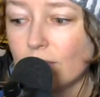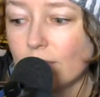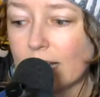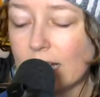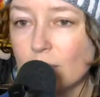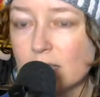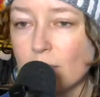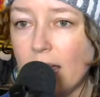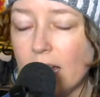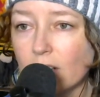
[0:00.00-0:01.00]
that he was
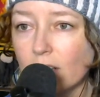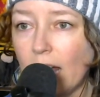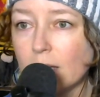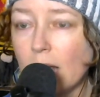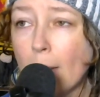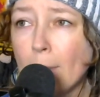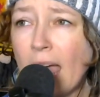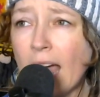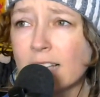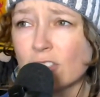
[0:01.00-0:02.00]
mayor and
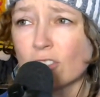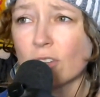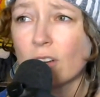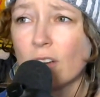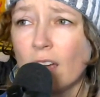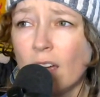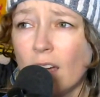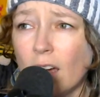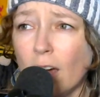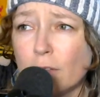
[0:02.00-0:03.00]
pastor
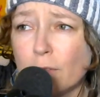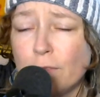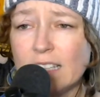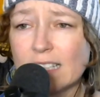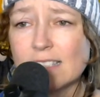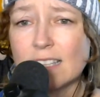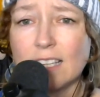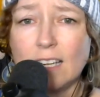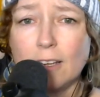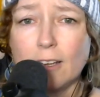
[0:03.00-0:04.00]
of the Phoenix
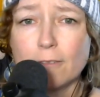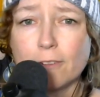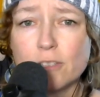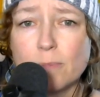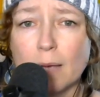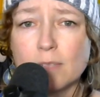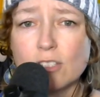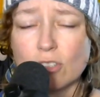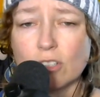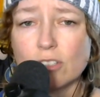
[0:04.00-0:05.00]
City First
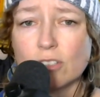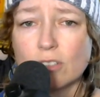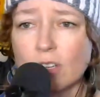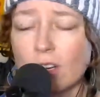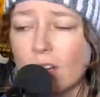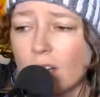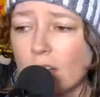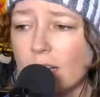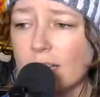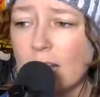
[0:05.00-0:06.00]
Baptist Church
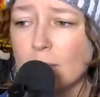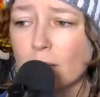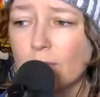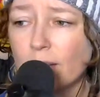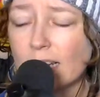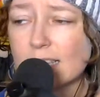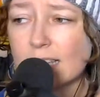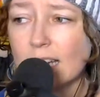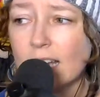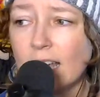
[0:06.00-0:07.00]
in neighboring Phoenix
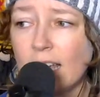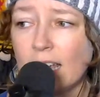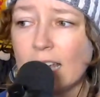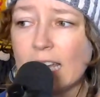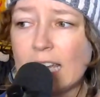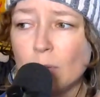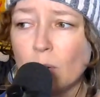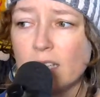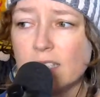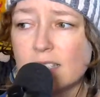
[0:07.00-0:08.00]
City, he
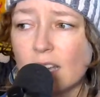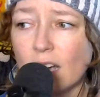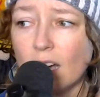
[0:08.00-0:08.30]
was